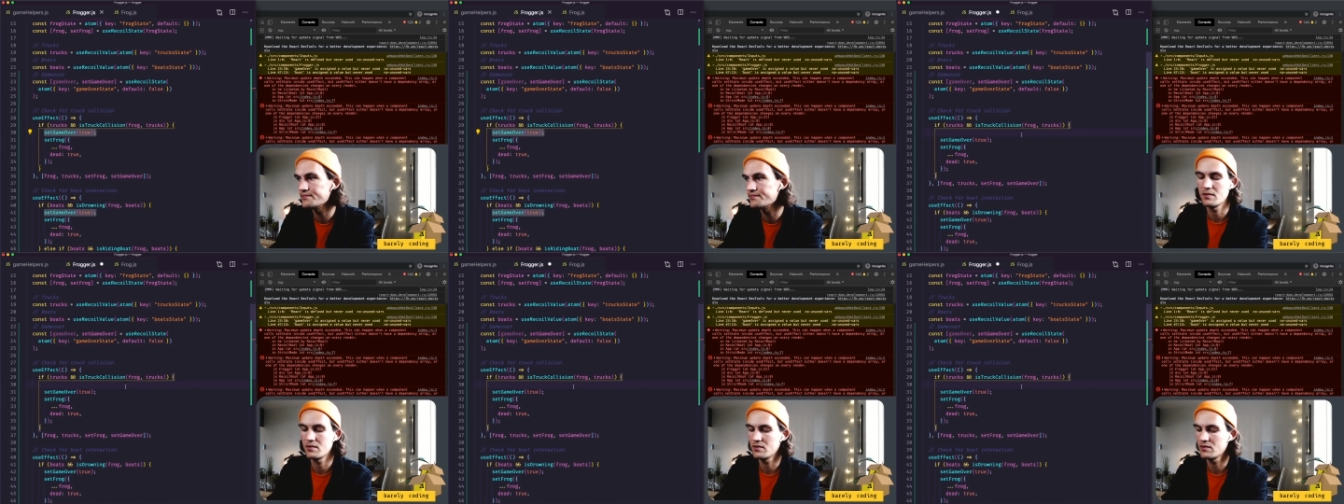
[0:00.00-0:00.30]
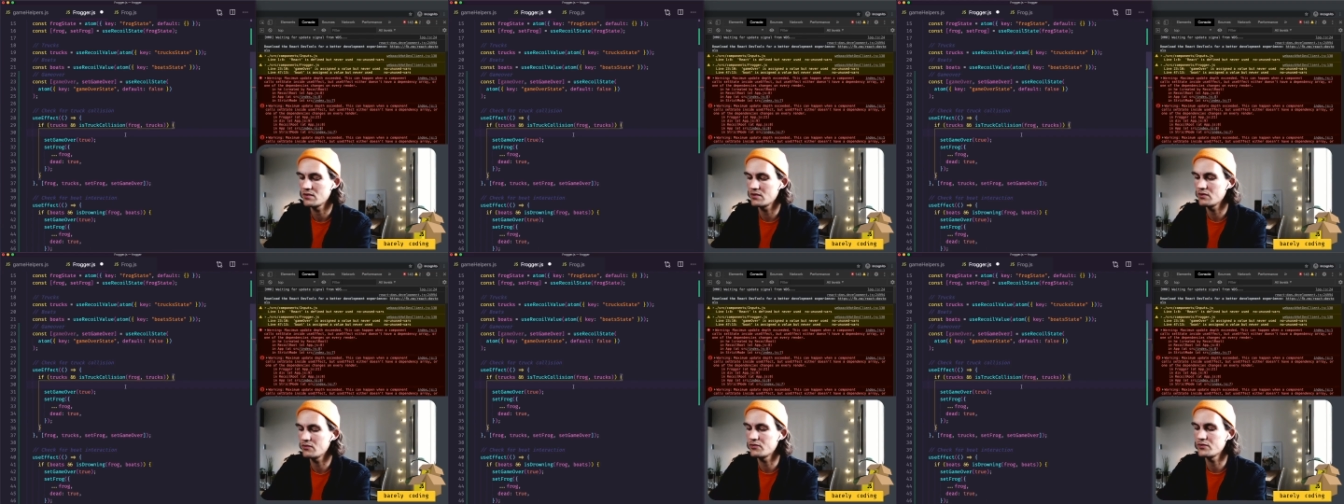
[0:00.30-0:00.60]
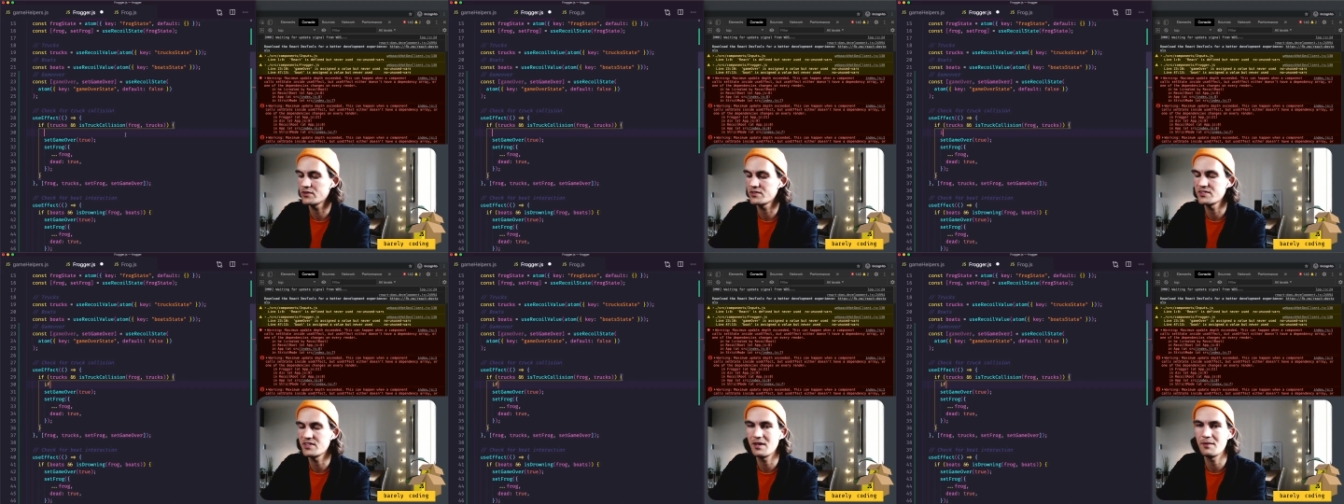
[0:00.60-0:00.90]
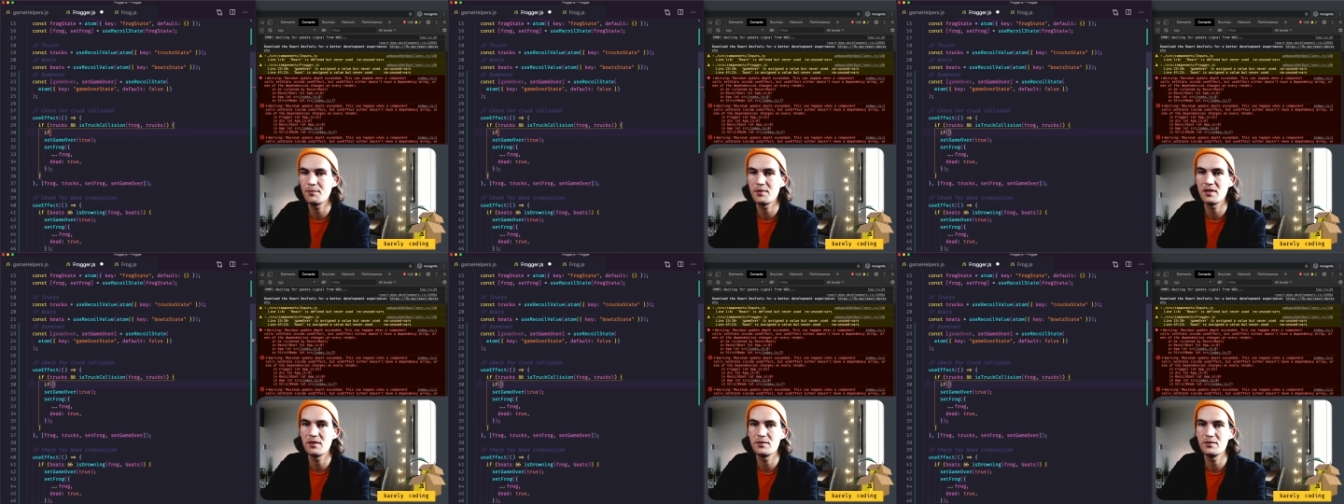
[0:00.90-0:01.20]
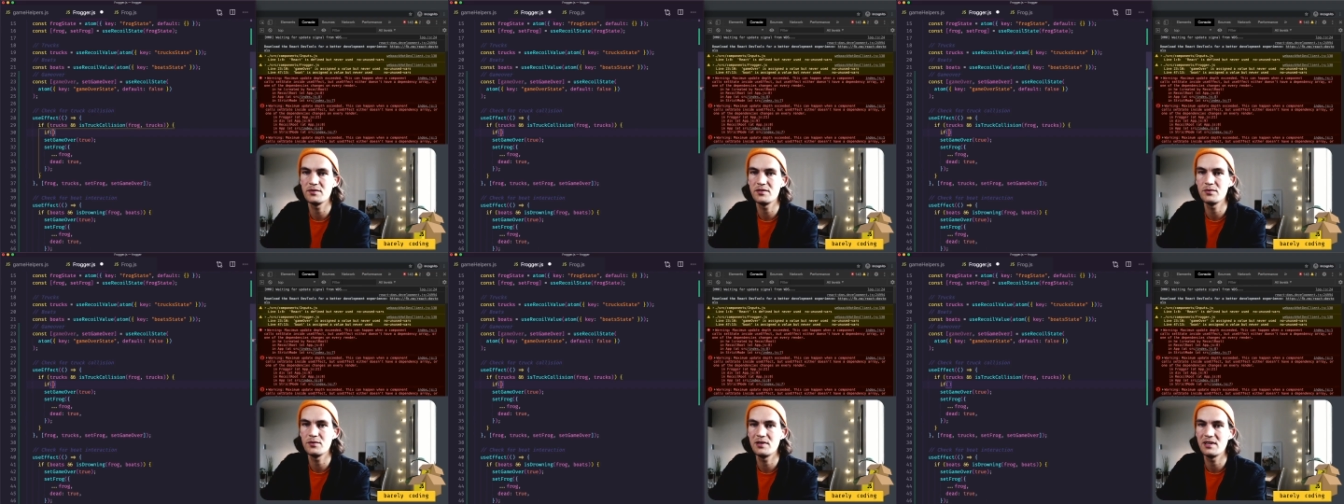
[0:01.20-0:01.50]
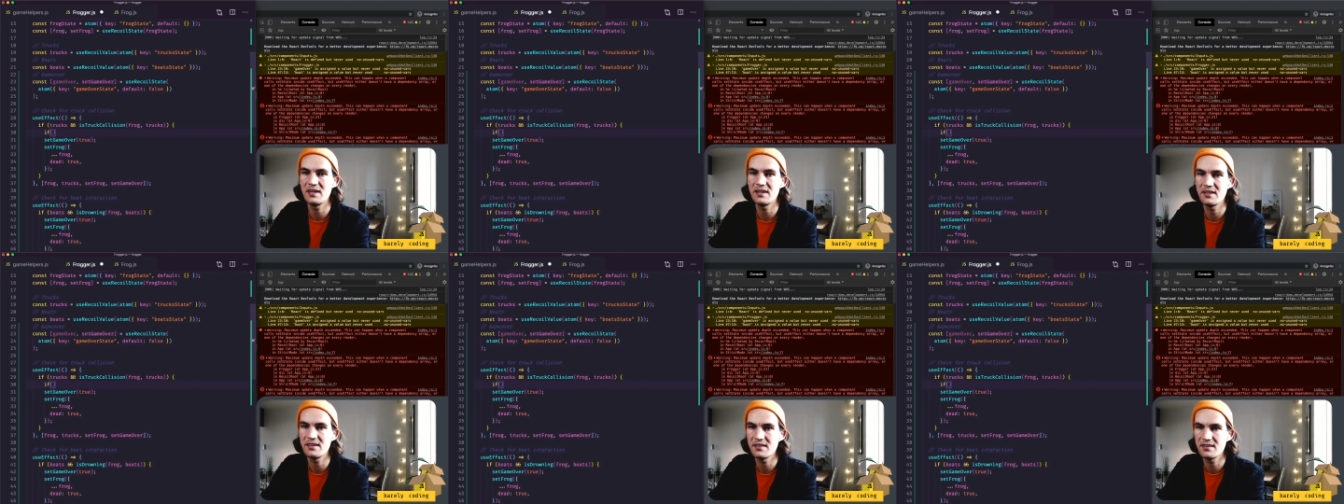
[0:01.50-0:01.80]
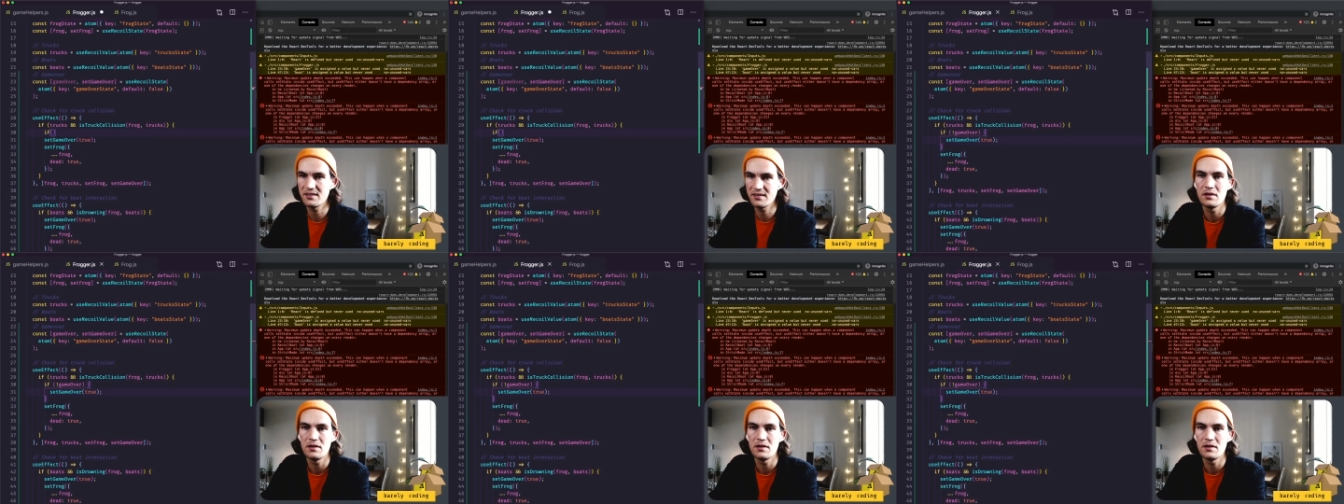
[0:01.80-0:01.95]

So for example, I would do like,